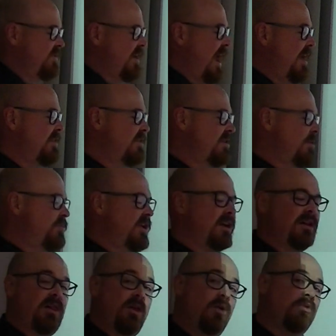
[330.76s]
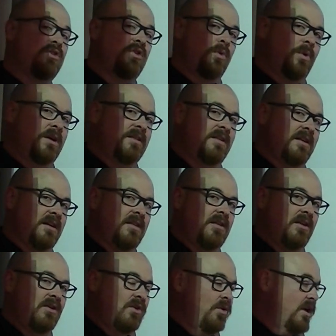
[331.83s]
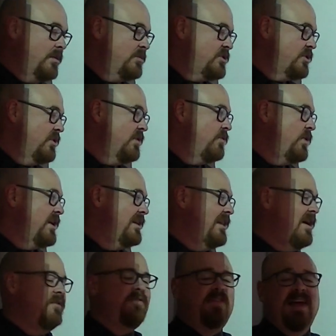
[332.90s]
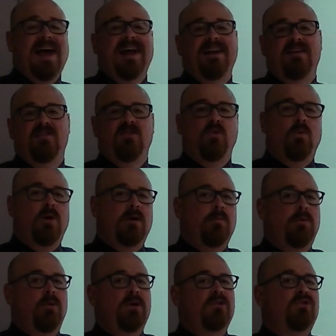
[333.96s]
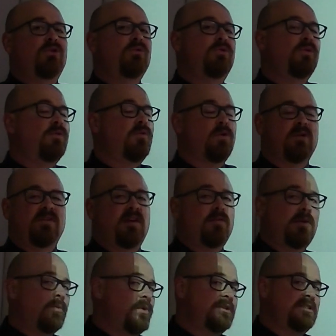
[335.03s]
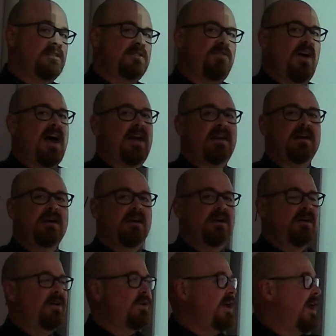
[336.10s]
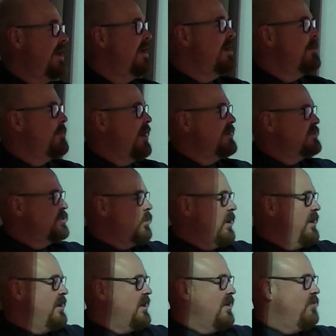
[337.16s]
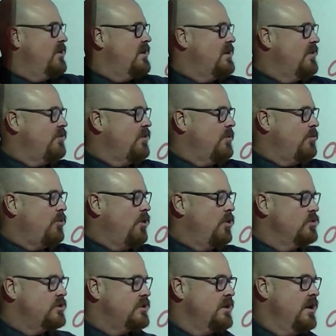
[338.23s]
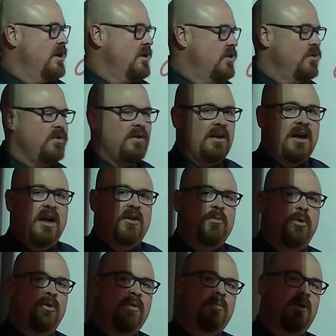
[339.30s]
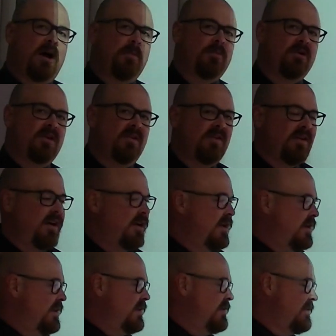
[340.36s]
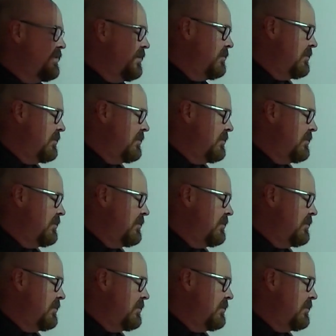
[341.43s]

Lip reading: have gotten something close to 162, I'm sure, if we had left that as the 1.2247, which is fine. Okay, but I just wanted to give it a different approach using exponent properties in the